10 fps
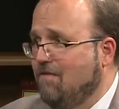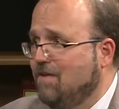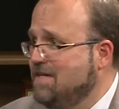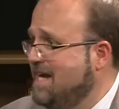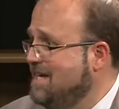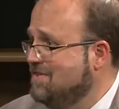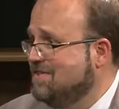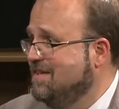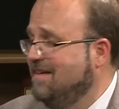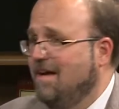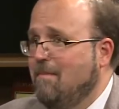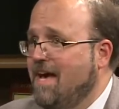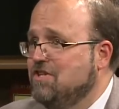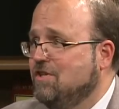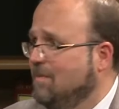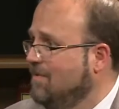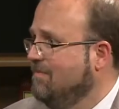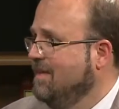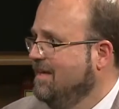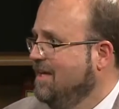every taste imaginable.
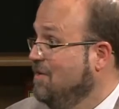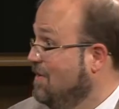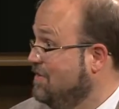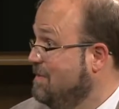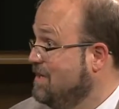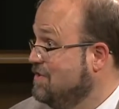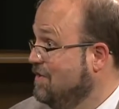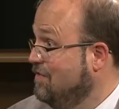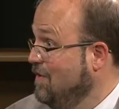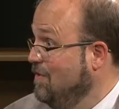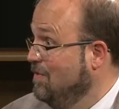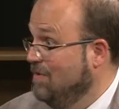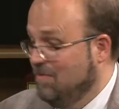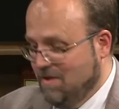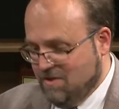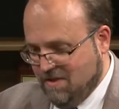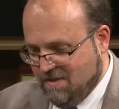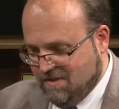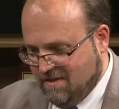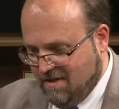And you also mentioned the food, which
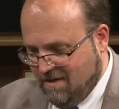is